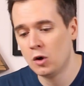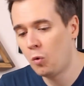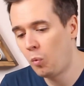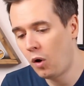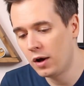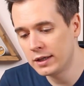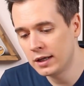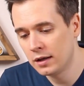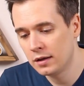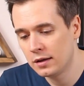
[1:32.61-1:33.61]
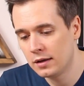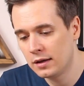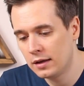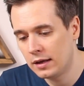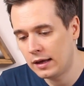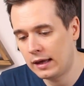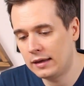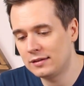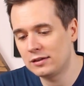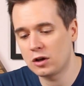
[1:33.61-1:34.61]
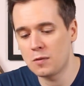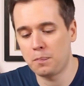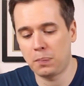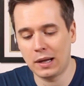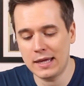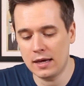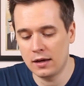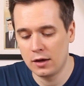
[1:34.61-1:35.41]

One is to complete